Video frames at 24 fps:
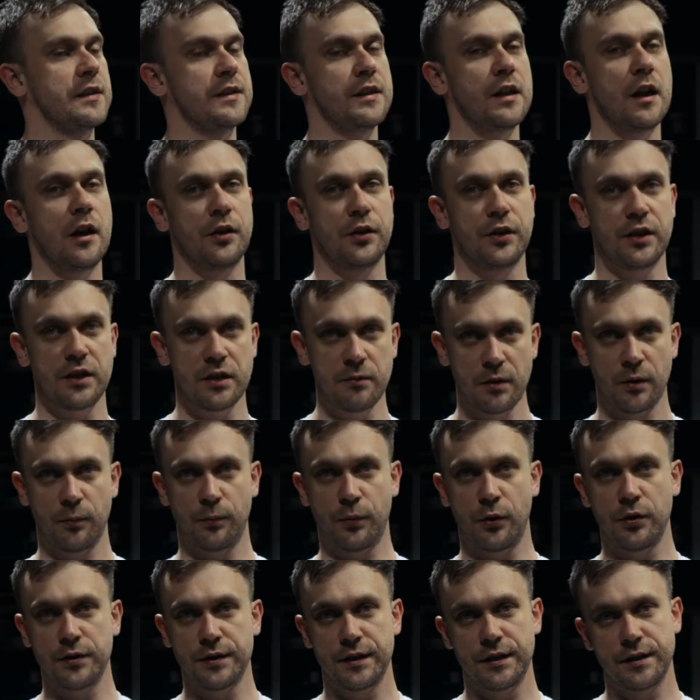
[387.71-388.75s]
start trimming
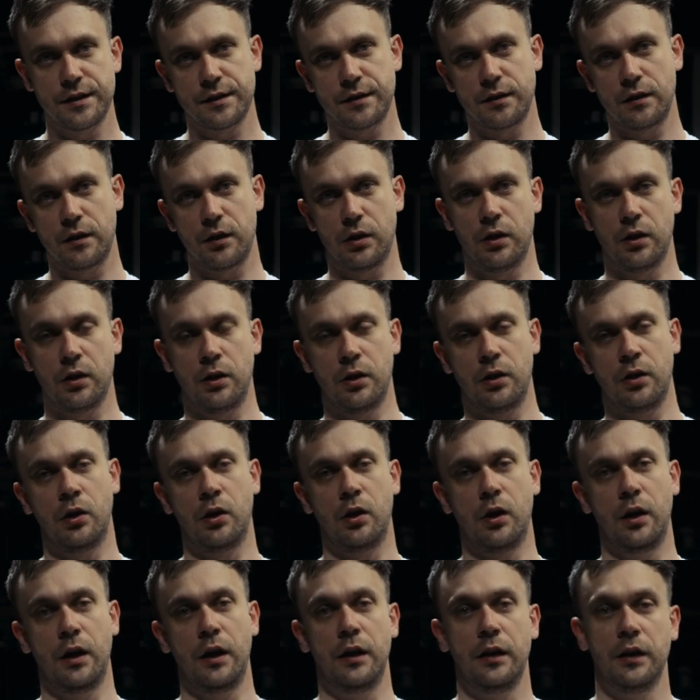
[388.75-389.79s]
process
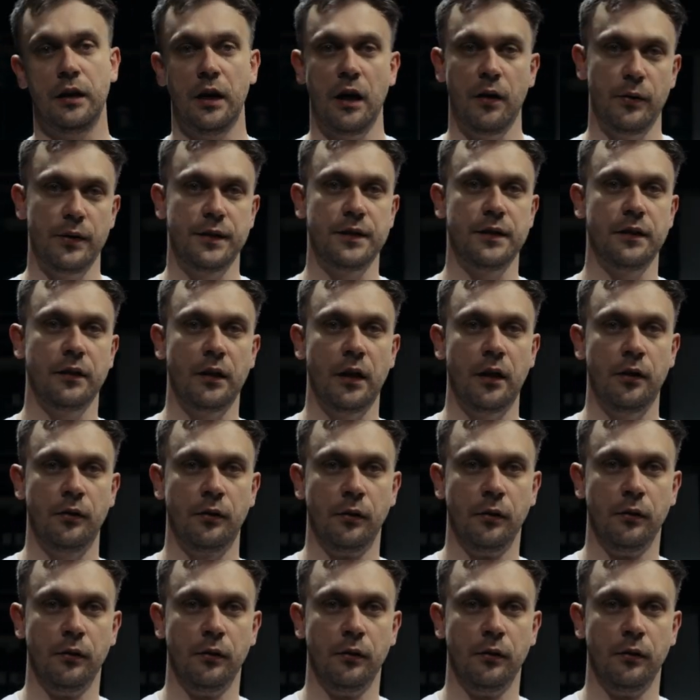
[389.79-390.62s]
and everything done.